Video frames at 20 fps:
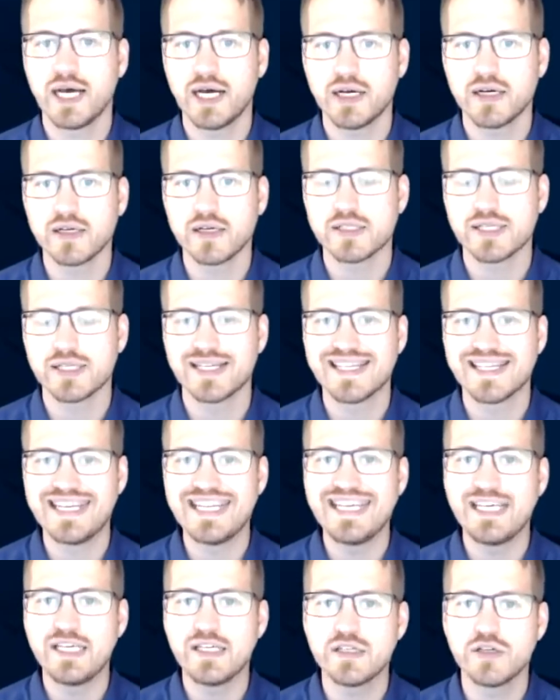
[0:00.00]
us as an
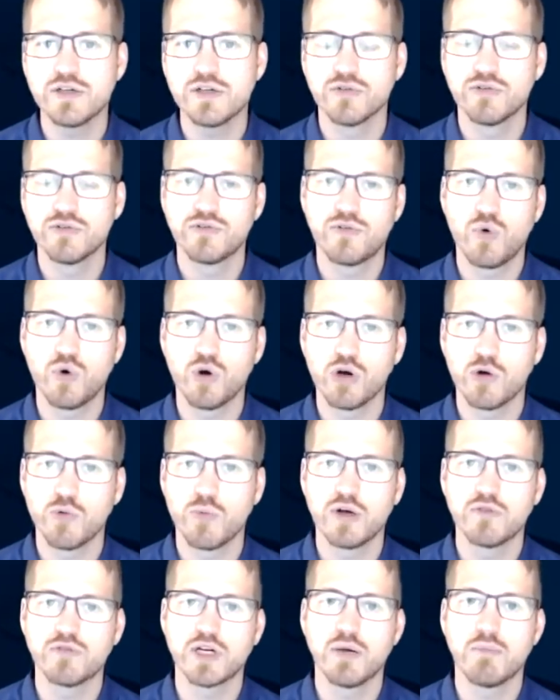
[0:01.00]
easier form
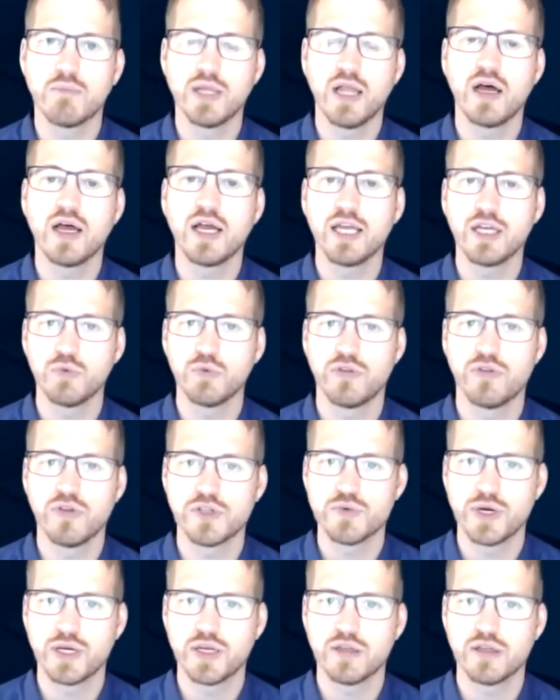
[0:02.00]
of complying with
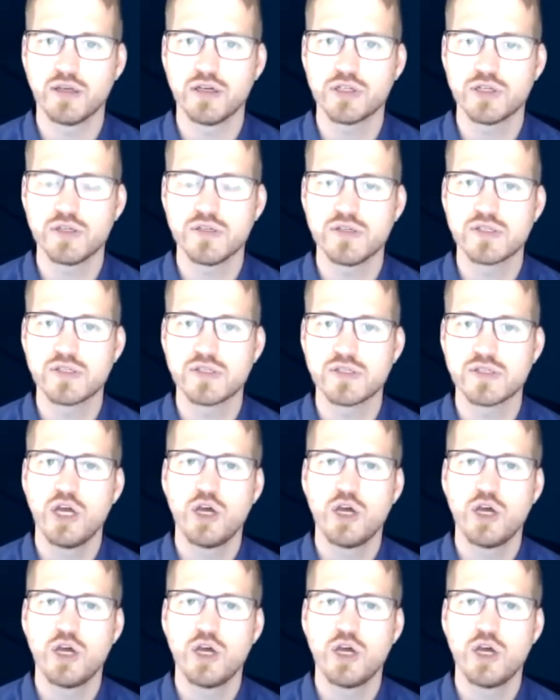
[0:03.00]
these regulations